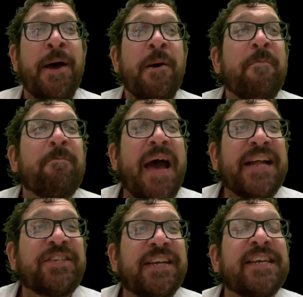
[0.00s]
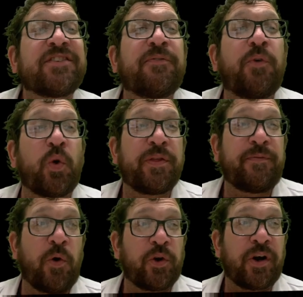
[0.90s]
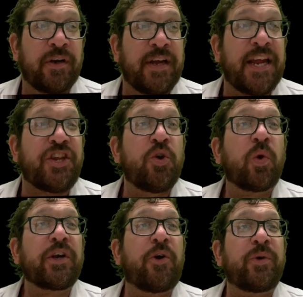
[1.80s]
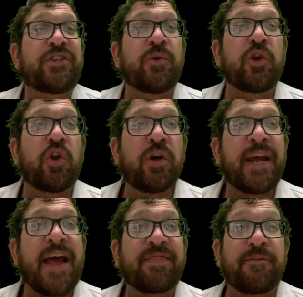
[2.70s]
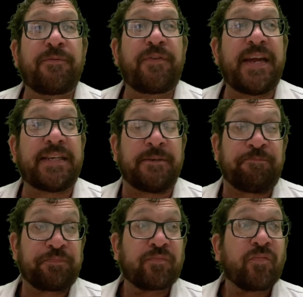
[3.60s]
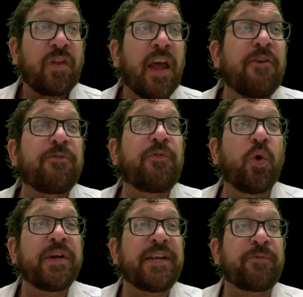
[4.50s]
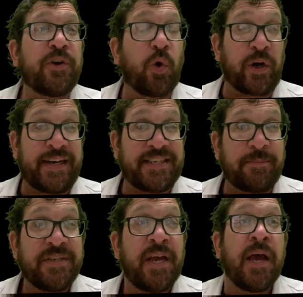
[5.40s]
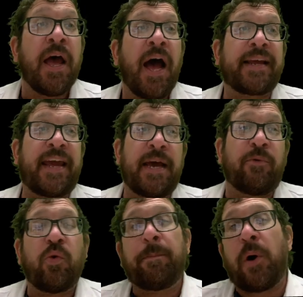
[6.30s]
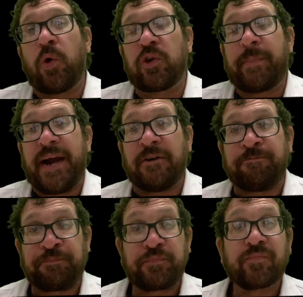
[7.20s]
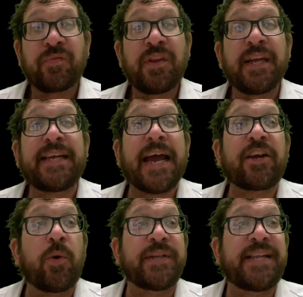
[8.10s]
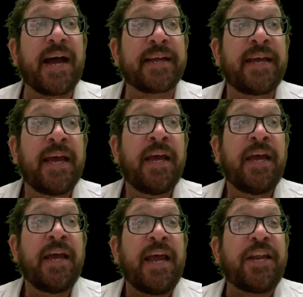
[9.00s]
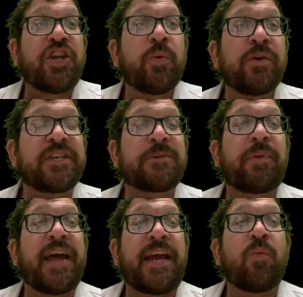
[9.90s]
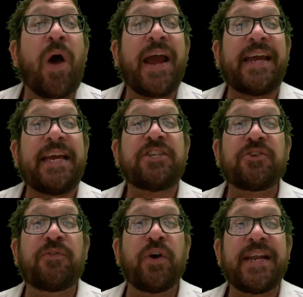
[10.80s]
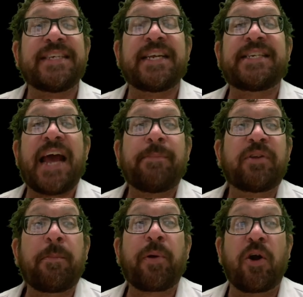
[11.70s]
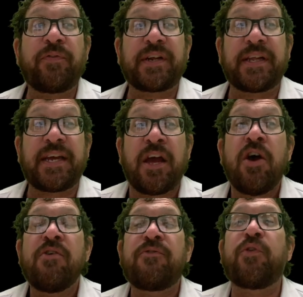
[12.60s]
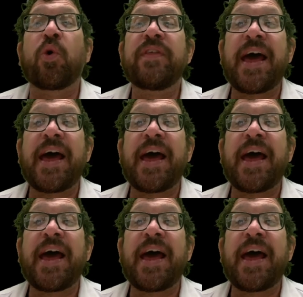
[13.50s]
Match It is the 4th folder, and you are going to look at the feet of 4 different organisms, a camel, polar bear, gecko, and duck, and you will explain why each foot is adapted perfectly for that